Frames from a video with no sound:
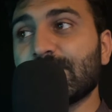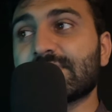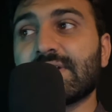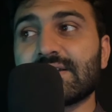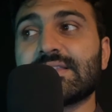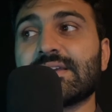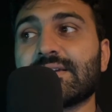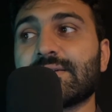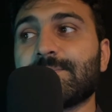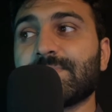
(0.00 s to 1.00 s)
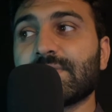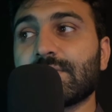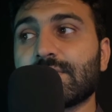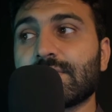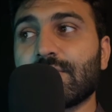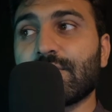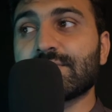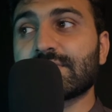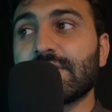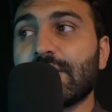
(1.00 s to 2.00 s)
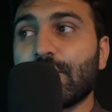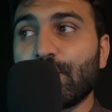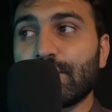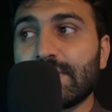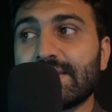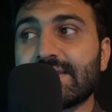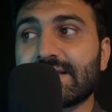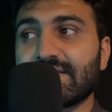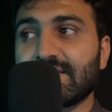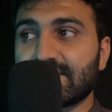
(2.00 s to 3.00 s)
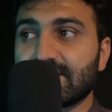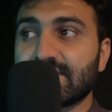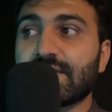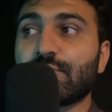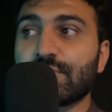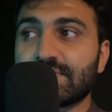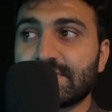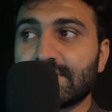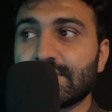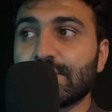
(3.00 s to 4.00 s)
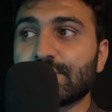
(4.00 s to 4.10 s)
is not there, cause only declarations are hoisted.